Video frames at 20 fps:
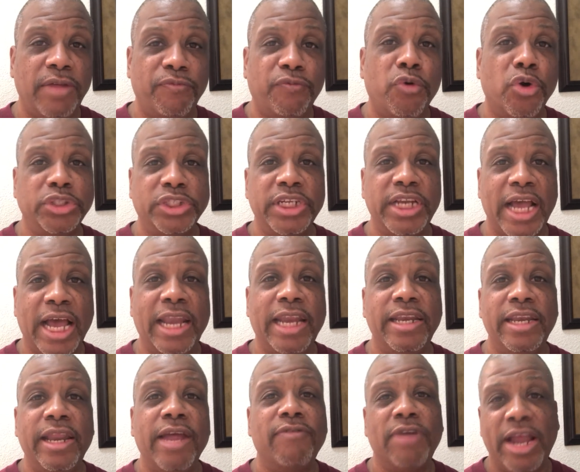Fortunately,
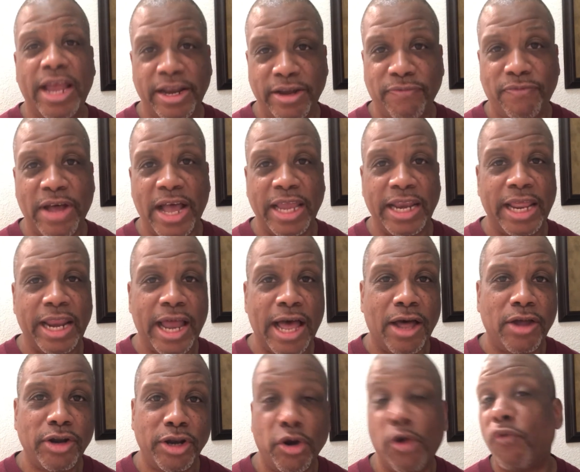I never had to find that
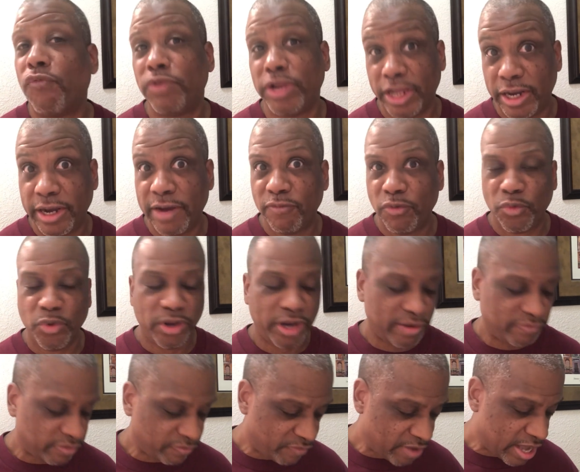out, and hopefully I never will
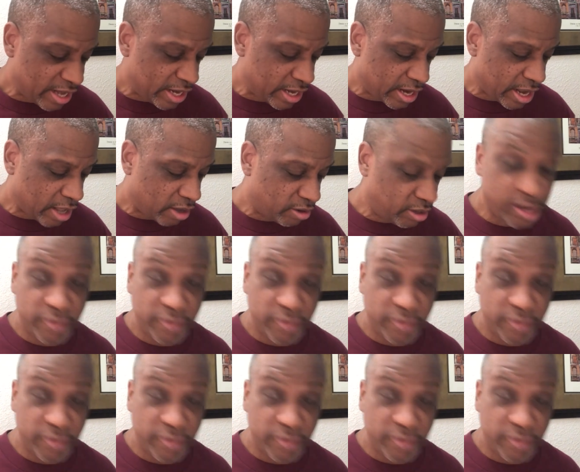have to find that out,